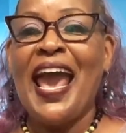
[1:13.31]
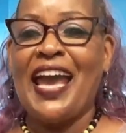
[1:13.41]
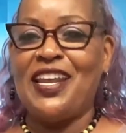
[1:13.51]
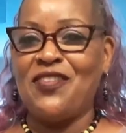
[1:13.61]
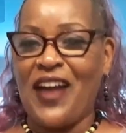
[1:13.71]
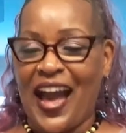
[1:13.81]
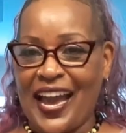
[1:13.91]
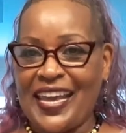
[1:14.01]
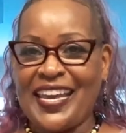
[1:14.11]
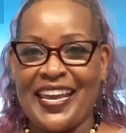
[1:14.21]
And if
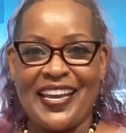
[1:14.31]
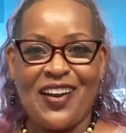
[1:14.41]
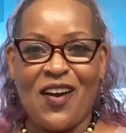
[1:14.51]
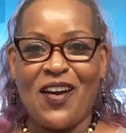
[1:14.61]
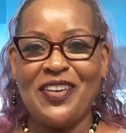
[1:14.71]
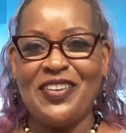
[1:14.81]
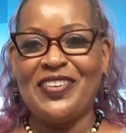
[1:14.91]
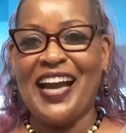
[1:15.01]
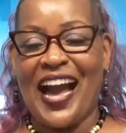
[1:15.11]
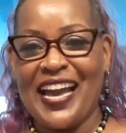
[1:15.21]
I can call you
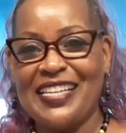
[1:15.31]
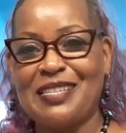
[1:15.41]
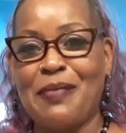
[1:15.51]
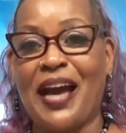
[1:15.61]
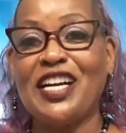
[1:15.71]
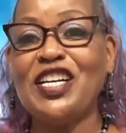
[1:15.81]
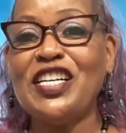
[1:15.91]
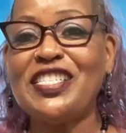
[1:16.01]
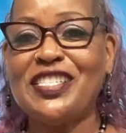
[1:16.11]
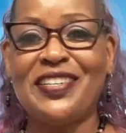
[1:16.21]
guys my
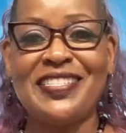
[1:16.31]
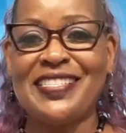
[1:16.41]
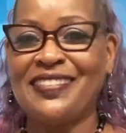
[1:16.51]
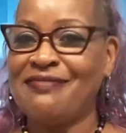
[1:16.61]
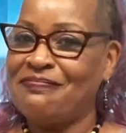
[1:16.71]
Hoodsters,